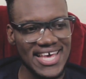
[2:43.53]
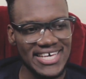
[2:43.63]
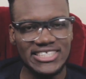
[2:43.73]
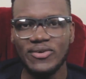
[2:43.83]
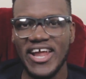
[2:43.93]

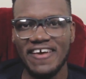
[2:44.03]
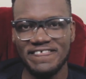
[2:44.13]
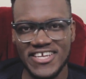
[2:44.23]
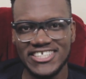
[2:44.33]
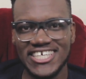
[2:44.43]
Yeah, so when I
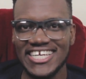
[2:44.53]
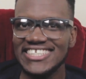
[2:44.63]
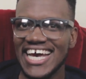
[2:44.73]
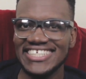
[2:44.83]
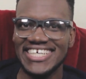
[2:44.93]
finished and
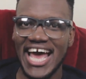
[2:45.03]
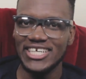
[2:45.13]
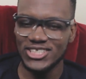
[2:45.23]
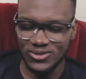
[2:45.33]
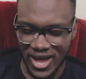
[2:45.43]
decided so
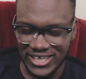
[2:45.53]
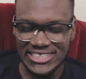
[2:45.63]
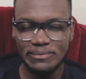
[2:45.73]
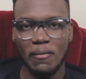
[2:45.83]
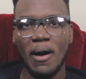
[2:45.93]
I just go and go
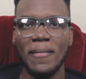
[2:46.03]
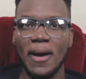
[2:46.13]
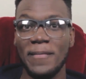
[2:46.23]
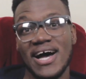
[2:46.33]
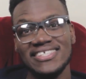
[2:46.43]
zip up
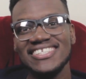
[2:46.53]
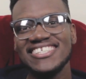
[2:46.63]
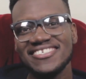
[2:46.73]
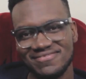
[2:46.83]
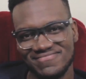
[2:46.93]
my
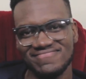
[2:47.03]
pants,